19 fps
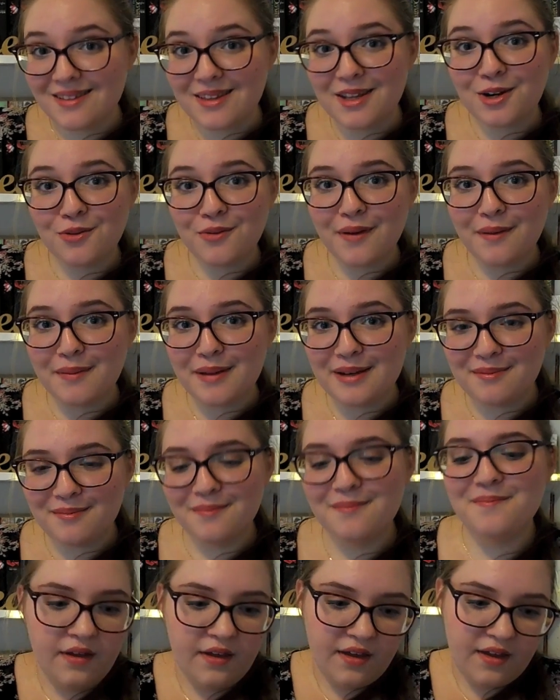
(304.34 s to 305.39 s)
is in Little Women.
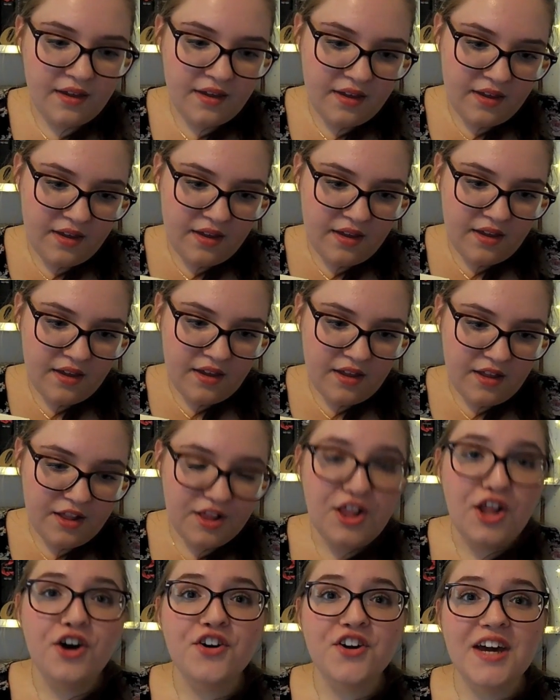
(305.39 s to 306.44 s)

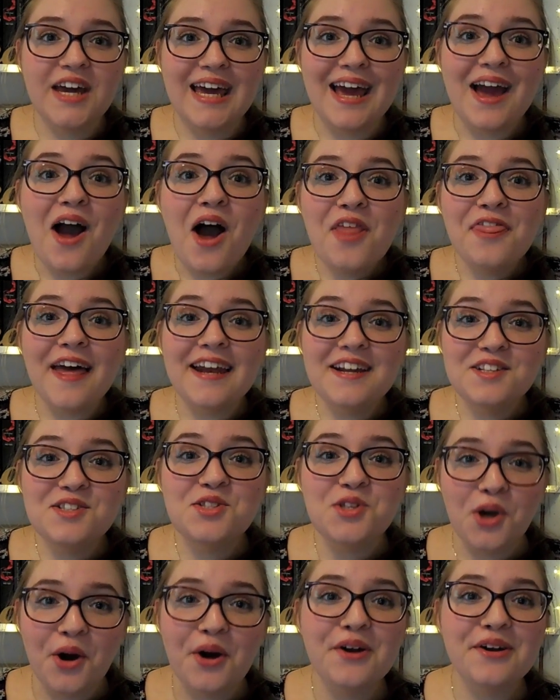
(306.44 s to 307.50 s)
Laurie. That
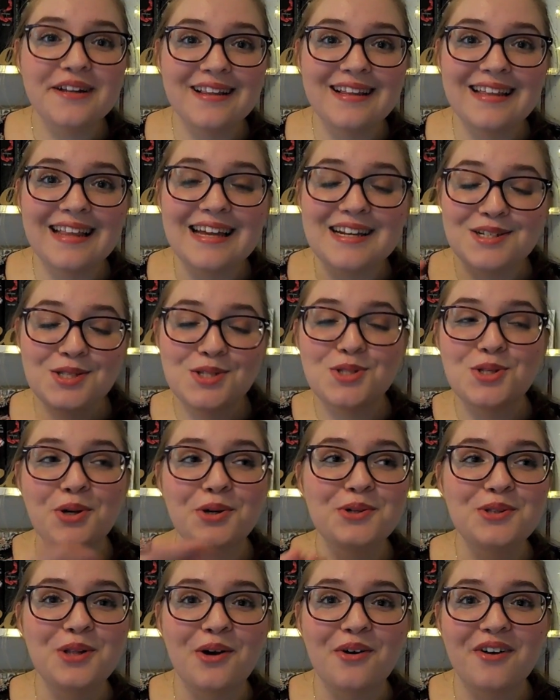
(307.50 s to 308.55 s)
is
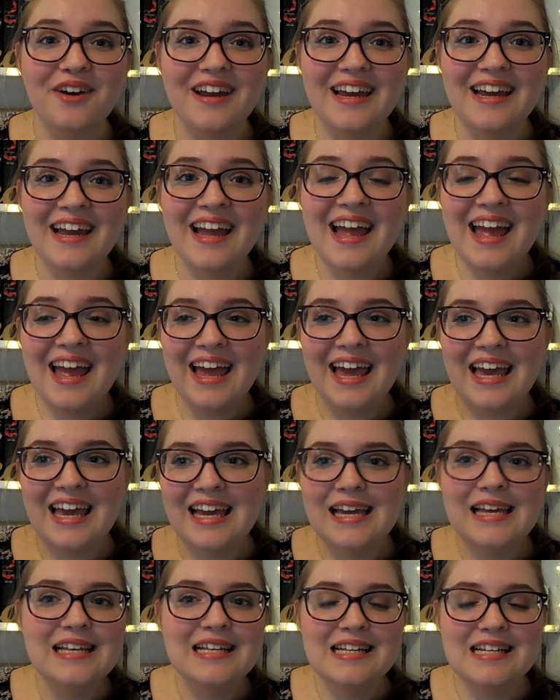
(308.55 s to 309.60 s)
so Laurie.
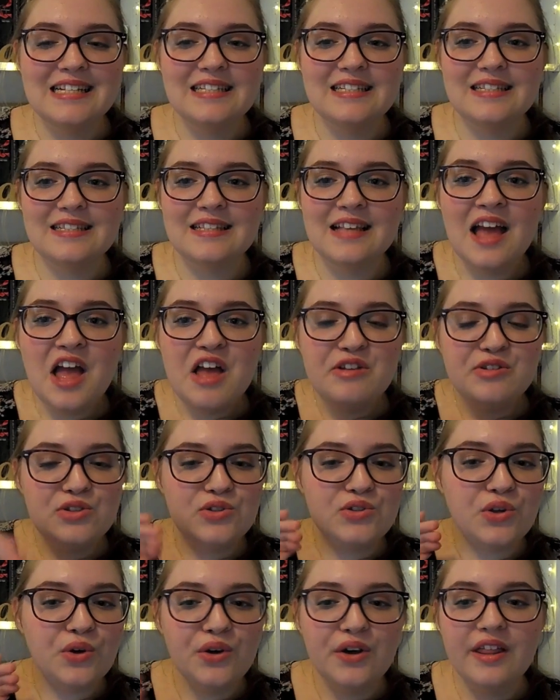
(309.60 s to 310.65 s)
He is
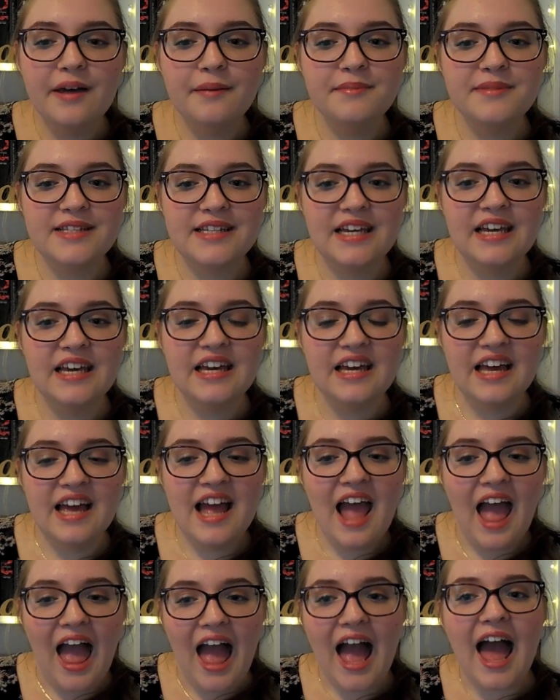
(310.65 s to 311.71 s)
so clumsy
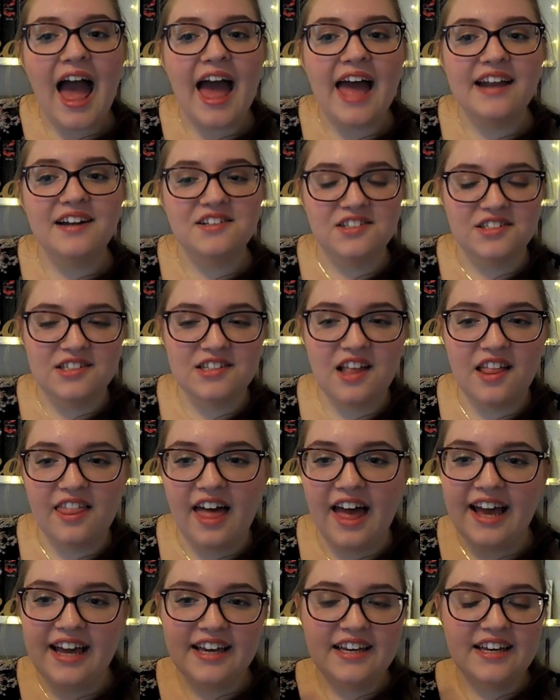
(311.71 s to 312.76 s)
and
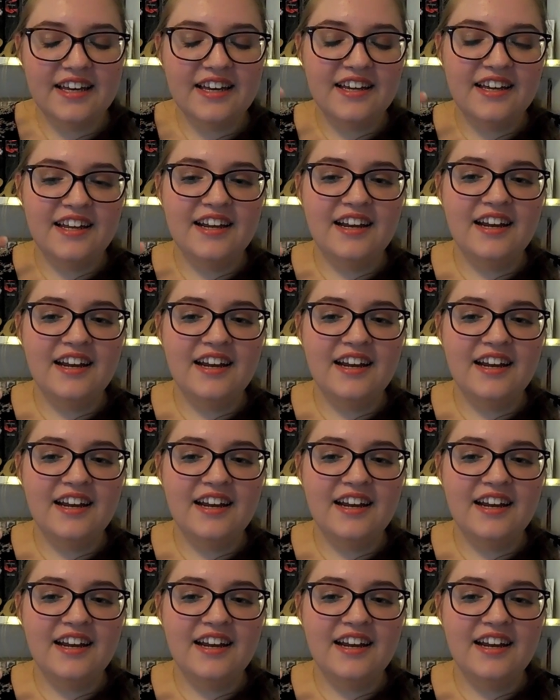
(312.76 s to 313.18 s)
like